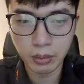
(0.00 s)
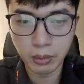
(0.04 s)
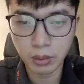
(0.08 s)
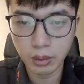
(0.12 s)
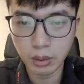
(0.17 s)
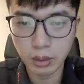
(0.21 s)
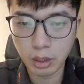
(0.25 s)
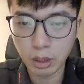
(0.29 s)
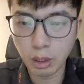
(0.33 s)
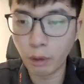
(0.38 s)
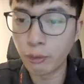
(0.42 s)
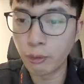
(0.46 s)

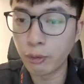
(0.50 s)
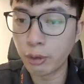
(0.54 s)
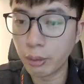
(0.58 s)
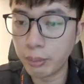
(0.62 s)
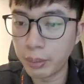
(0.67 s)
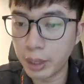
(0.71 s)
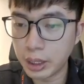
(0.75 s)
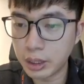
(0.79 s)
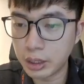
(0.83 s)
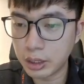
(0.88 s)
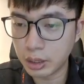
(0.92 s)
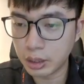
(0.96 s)

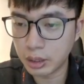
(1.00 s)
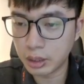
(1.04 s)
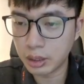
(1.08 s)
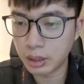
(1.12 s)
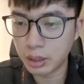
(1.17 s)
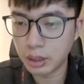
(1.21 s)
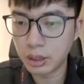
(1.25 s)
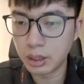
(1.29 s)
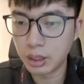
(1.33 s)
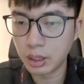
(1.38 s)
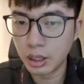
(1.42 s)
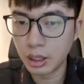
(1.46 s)
confirmations.
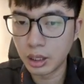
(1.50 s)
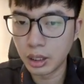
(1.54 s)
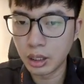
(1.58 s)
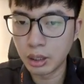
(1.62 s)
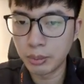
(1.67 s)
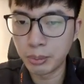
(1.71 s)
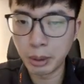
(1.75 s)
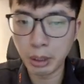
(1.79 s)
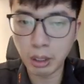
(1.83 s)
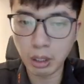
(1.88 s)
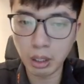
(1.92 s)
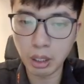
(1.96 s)

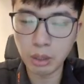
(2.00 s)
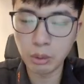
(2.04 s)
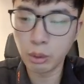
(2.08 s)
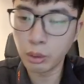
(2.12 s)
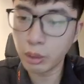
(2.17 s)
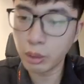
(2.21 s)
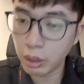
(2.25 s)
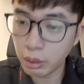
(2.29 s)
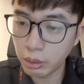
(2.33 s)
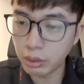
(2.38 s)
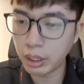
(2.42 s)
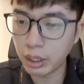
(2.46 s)
Because
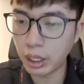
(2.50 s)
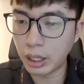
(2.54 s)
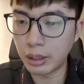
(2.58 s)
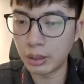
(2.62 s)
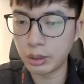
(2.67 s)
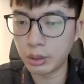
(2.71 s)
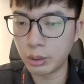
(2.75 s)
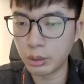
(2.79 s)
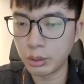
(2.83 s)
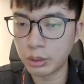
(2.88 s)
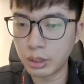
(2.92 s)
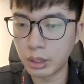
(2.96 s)
you can
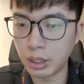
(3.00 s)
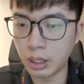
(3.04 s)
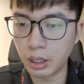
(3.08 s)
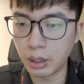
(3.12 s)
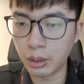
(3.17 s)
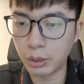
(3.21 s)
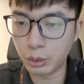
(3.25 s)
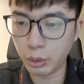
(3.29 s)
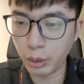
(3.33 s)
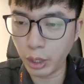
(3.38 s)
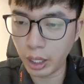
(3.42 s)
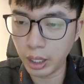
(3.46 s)
use the
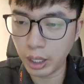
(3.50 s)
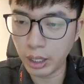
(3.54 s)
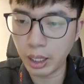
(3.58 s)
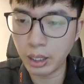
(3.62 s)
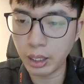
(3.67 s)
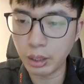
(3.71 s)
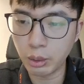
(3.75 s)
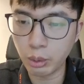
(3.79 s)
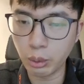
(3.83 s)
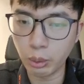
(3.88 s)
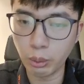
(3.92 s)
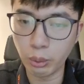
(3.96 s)
trend
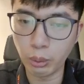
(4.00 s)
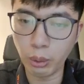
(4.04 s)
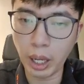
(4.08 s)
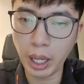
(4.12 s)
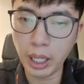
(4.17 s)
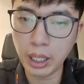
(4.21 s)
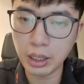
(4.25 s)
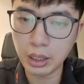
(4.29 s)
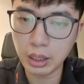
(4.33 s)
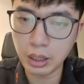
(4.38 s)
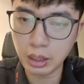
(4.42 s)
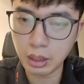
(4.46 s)
line to
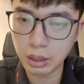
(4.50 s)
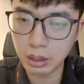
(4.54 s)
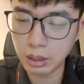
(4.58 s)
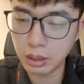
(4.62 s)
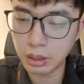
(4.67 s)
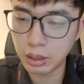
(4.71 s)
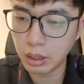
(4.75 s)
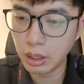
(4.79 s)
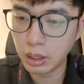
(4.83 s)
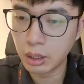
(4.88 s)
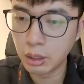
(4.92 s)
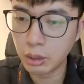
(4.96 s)
add
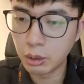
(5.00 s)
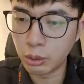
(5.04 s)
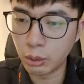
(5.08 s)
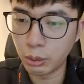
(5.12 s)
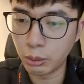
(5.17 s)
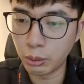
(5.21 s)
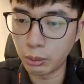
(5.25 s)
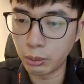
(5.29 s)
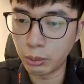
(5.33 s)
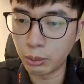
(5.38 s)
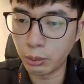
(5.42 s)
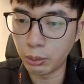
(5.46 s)

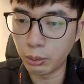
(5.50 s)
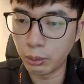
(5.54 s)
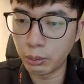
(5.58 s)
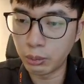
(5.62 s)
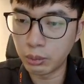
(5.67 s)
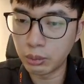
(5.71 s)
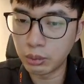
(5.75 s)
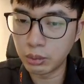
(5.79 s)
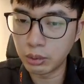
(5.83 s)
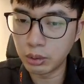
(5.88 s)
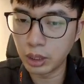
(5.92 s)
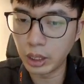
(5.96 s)
to
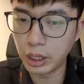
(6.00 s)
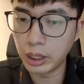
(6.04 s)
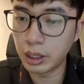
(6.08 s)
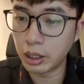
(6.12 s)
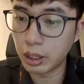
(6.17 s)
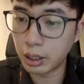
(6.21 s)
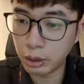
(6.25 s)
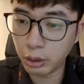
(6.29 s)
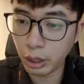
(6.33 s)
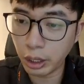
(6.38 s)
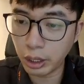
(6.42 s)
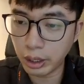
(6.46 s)
in
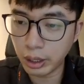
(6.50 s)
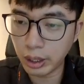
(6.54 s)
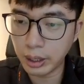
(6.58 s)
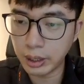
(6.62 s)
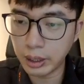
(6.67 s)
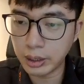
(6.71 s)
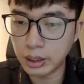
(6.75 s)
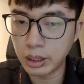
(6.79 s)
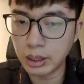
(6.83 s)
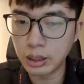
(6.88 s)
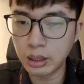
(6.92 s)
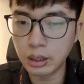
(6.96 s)
the triangle
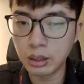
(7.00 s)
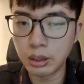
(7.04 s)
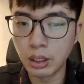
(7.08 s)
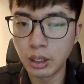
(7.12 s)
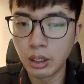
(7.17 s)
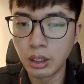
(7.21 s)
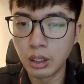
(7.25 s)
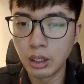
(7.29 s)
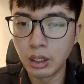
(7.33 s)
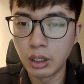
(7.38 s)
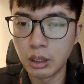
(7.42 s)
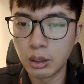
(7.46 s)
axis
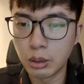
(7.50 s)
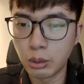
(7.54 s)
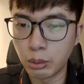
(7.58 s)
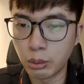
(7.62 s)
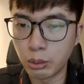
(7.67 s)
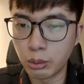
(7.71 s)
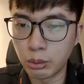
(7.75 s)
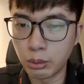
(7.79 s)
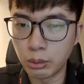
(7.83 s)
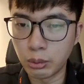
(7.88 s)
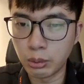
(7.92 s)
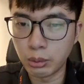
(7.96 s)

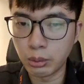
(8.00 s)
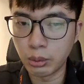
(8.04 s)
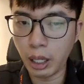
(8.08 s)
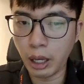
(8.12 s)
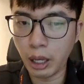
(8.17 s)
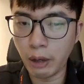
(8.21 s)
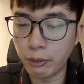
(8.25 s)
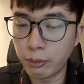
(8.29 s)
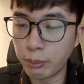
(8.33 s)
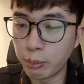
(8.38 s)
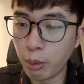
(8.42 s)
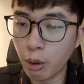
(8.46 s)
to
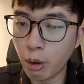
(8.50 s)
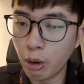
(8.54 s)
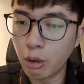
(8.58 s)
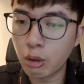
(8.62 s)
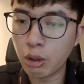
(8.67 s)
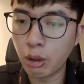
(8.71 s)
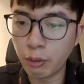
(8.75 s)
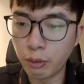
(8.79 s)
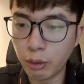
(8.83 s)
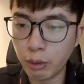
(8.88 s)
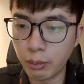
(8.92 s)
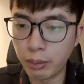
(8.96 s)
have more
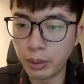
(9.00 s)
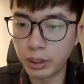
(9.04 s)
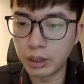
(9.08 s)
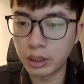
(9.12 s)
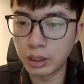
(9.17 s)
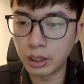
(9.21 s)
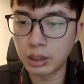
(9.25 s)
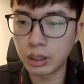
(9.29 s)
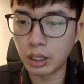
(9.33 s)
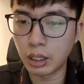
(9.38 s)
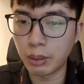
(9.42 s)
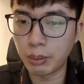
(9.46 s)

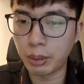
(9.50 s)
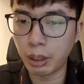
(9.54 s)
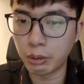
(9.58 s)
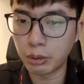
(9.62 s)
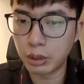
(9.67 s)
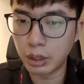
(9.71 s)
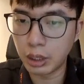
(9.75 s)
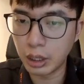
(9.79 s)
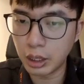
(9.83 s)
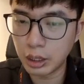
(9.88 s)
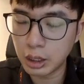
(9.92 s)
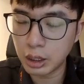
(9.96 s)
confirmation about
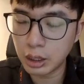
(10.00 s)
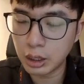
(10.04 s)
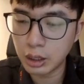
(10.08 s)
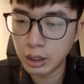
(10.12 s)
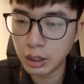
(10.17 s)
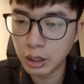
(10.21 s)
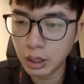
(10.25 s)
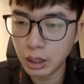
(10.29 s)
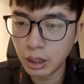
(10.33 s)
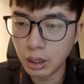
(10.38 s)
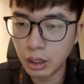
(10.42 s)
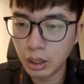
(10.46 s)
this
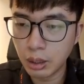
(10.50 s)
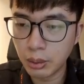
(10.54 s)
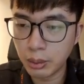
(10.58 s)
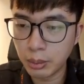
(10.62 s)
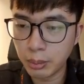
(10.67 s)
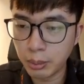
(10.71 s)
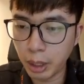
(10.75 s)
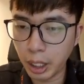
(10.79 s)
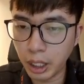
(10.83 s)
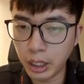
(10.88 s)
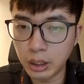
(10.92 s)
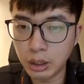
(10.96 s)

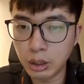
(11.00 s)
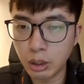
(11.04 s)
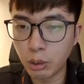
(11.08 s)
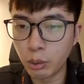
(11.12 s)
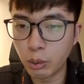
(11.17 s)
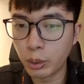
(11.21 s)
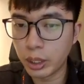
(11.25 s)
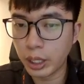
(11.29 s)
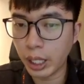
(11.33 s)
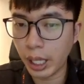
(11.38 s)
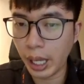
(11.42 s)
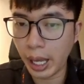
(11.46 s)
price. So
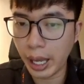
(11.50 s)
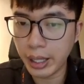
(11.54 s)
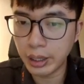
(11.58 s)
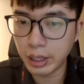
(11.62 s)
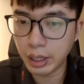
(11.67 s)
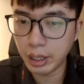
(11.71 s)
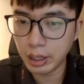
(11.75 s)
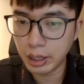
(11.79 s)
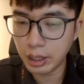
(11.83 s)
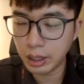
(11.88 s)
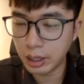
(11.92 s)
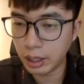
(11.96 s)
we can
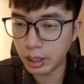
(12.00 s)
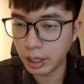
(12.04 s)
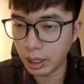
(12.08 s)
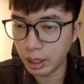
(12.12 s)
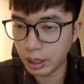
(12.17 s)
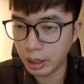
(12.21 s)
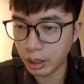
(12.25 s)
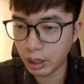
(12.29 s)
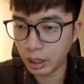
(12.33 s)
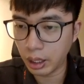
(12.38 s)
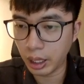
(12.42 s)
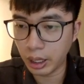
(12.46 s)
enter it
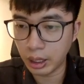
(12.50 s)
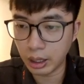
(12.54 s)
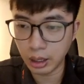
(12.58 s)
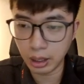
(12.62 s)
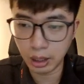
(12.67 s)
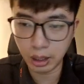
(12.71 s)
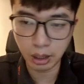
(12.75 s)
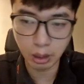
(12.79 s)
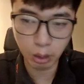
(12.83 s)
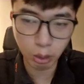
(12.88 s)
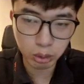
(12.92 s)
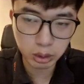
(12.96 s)
at
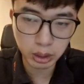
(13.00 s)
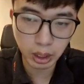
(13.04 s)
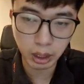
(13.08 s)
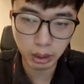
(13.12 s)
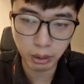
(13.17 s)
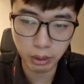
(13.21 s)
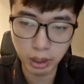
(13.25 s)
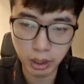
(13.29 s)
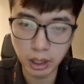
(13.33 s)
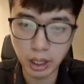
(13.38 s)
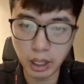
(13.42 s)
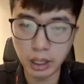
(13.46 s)
those
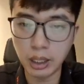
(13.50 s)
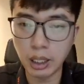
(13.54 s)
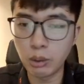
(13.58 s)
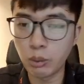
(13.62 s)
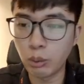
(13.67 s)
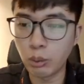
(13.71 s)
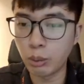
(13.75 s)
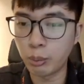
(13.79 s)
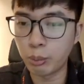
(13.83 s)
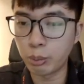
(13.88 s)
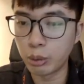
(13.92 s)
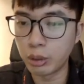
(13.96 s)
areas, and then
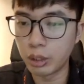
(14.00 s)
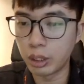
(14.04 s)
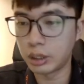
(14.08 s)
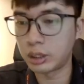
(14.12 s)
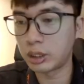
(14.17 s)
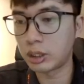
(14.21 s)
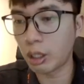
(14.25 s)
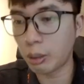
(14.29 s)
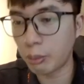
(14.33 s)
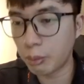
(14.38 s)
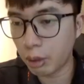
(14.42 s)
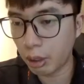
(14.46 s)
we put the
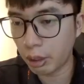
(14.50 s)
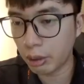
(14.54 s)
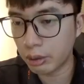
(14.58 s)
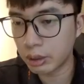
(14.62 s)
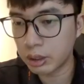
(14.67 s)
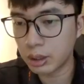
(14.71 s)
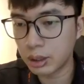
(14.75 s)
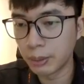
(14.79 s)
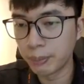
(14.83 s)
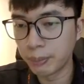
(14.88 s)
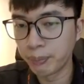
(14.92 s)
stop loss